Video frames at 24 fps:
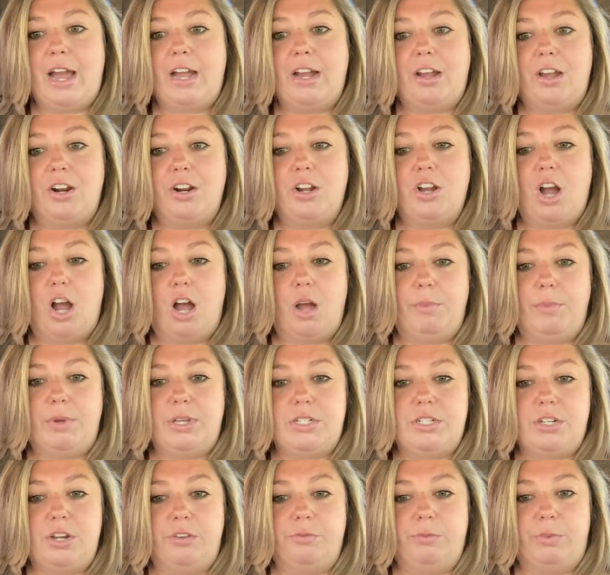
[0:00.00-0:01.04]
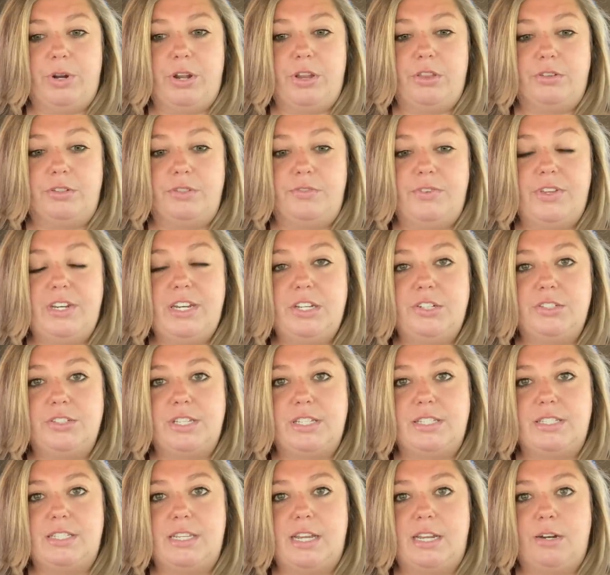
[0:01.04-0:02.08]
I got a comment on one of those videos
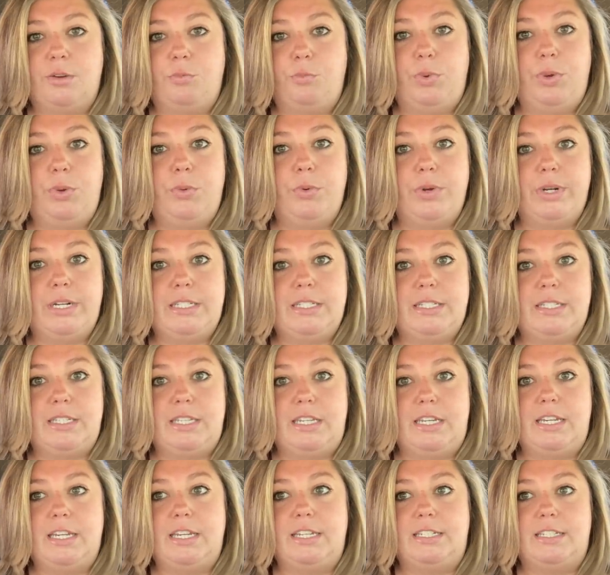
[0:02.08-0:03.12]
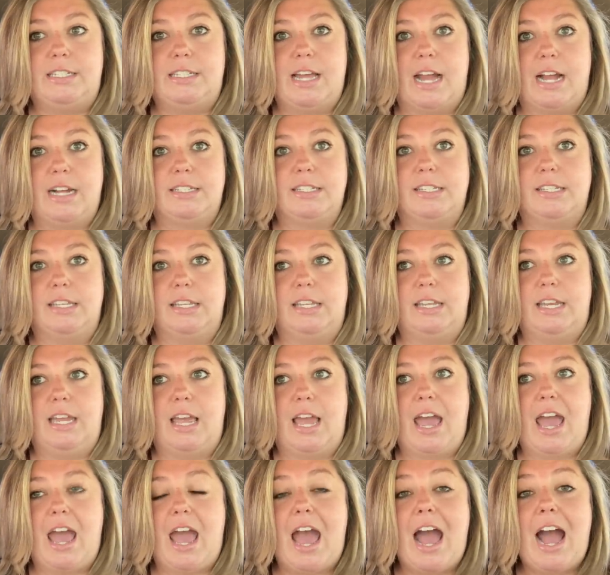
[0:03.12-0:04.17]
that said, we want to see exactly
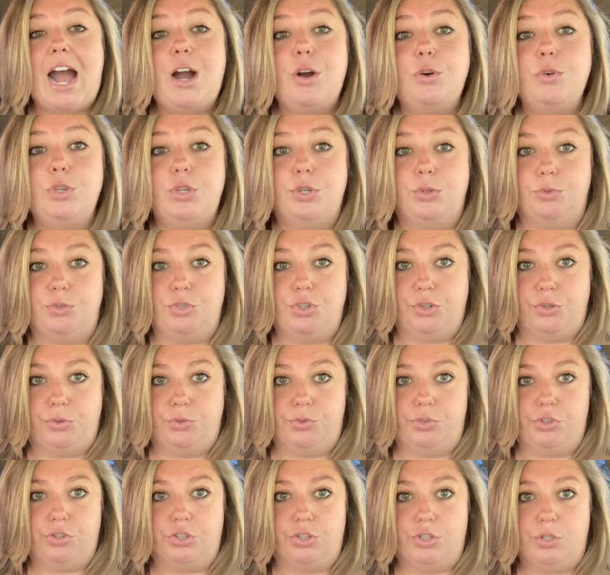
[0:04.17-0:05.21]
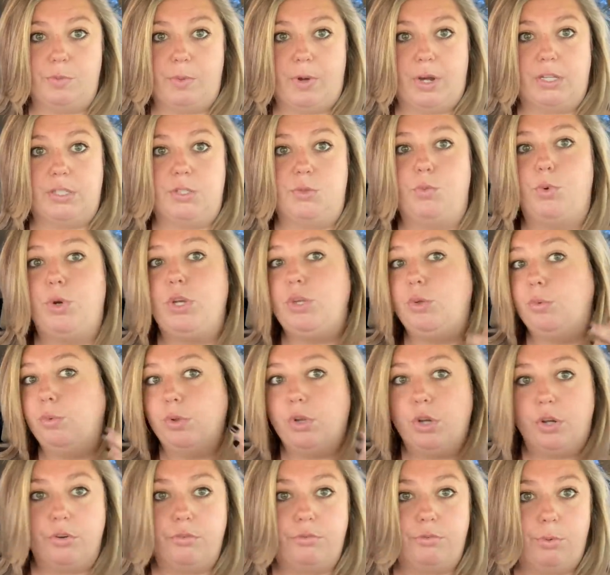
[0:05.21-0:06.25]
how you choose your spots, what you
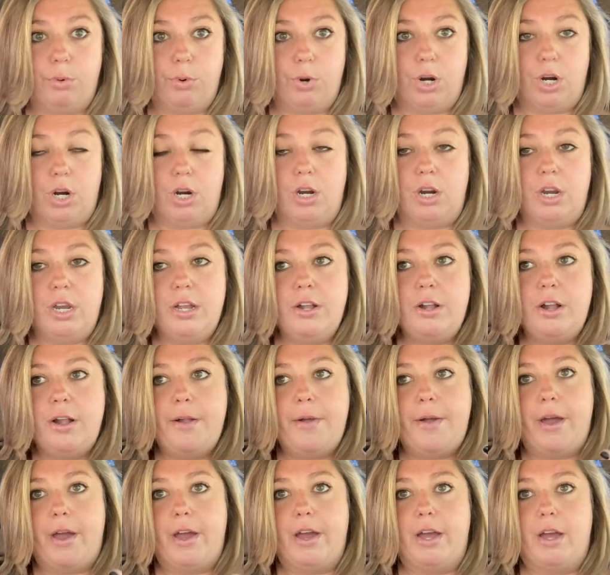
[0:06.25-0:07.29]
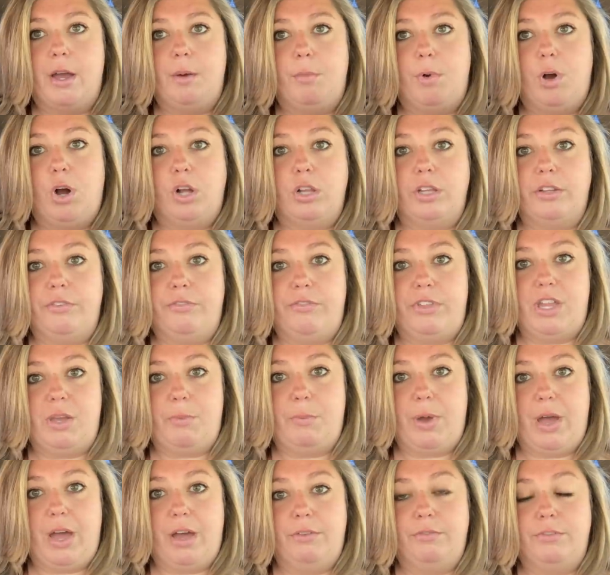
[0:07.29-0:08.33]
look for, all of the
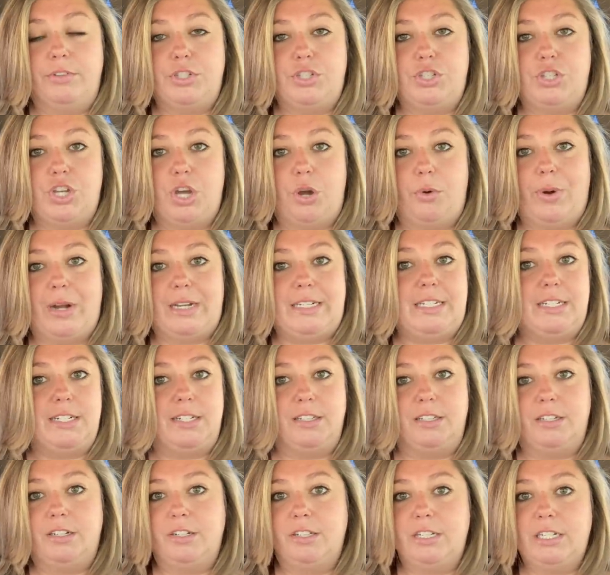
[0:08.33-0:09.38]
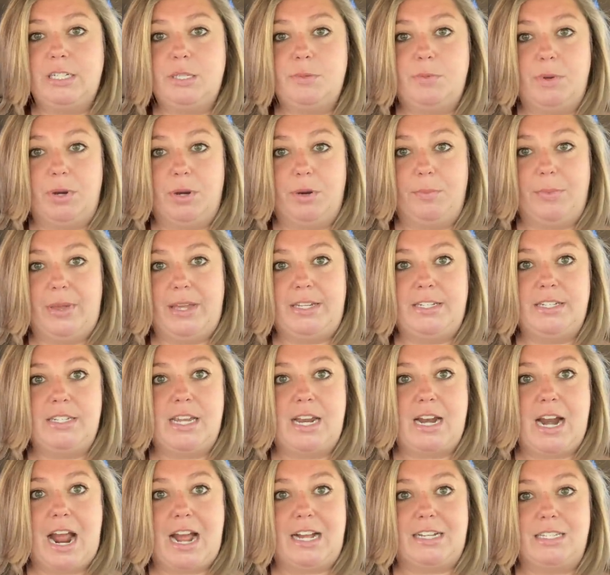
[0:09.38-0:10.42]
above. So I did a little experiment,
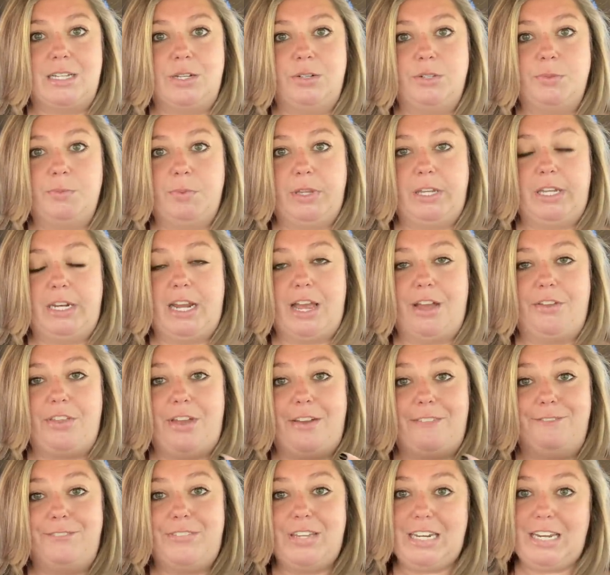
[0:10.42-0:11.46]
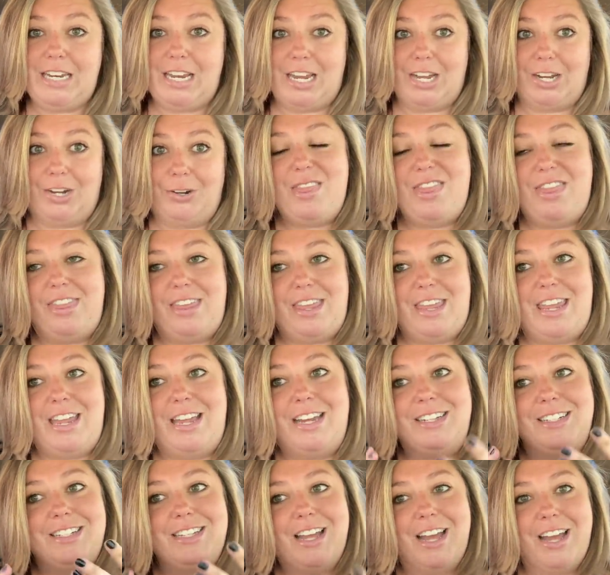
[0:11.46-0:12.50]
and as I was planning out that video,
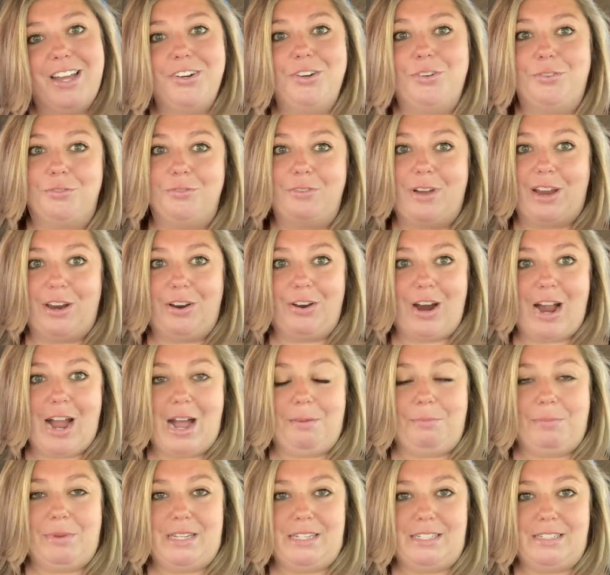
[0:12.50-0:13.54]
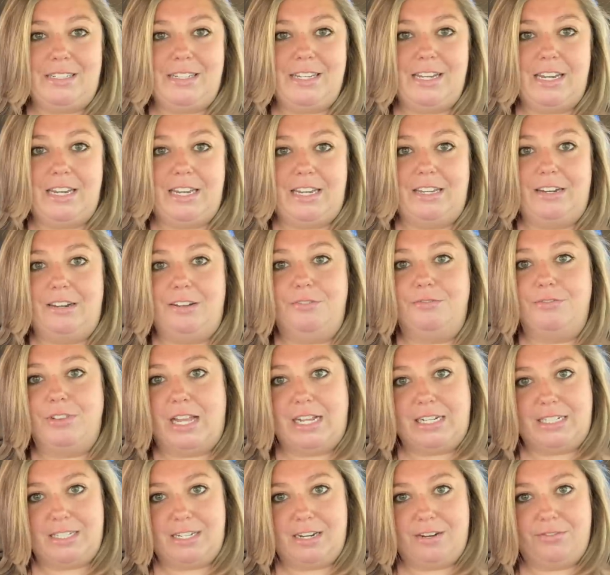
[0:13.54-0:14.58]
the tunnel fire happened in
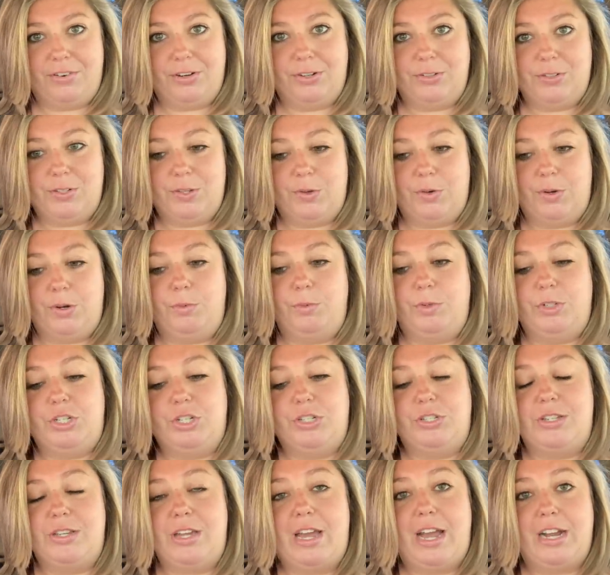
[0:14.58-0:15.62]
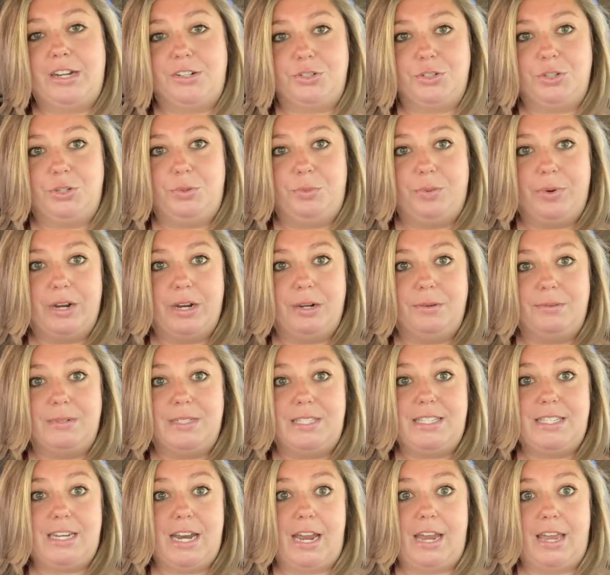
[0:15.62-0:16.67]
Flagstaff, Arizona, which is actually where I was
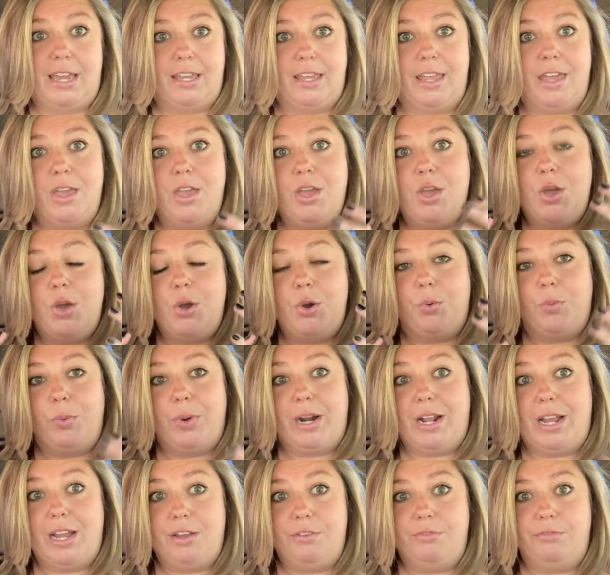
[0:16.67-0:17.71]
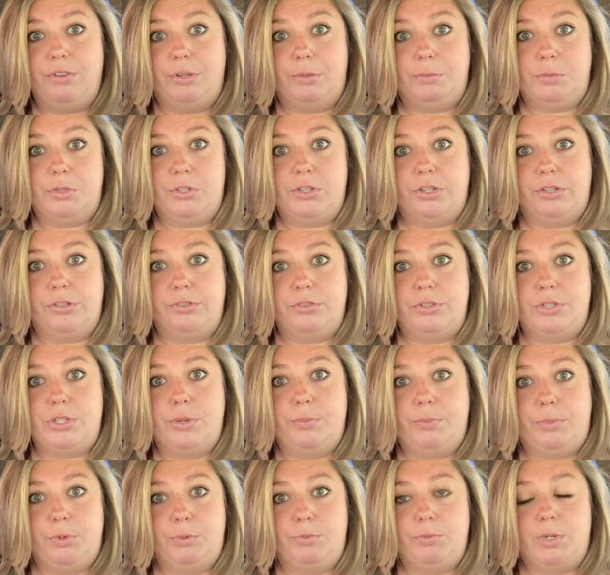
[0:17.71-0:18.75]
staying when I had filmed those
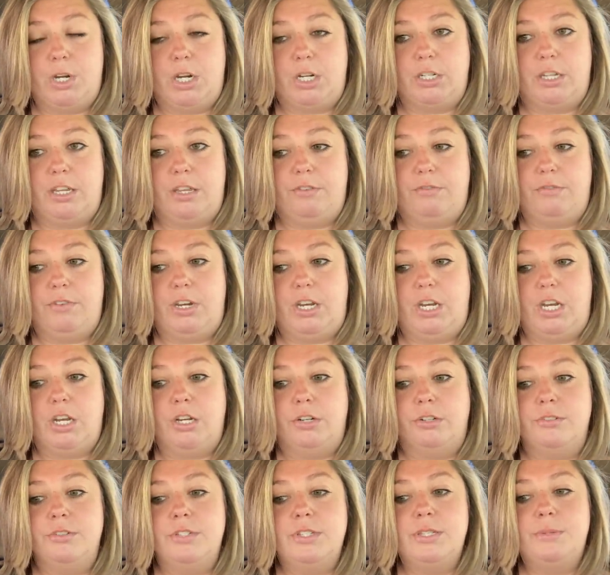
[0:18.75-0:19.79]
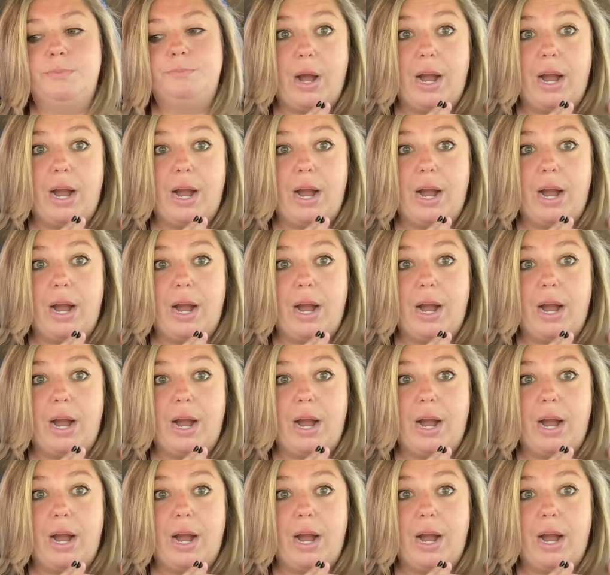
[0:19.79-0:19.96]
boondocking videos.